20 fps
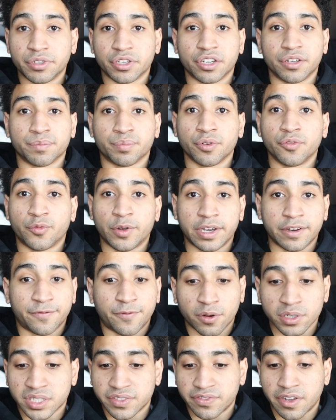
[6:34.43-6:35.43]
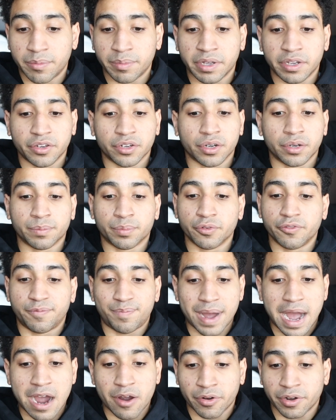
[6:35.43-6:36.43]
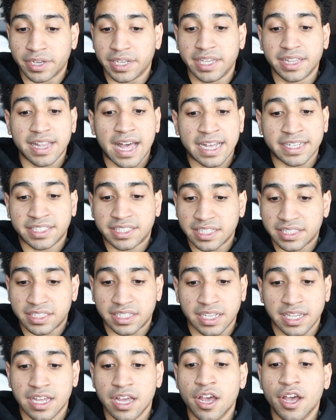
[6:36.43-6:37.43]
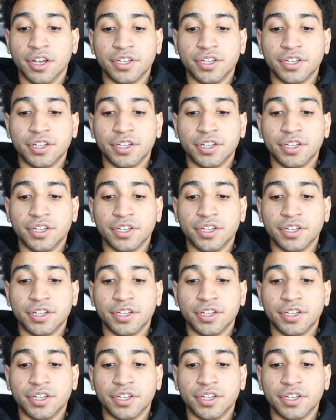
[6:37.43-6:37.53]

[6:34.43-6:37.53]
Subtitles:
you're gonna improve rate of force development, you're gonna improve power, elasticity,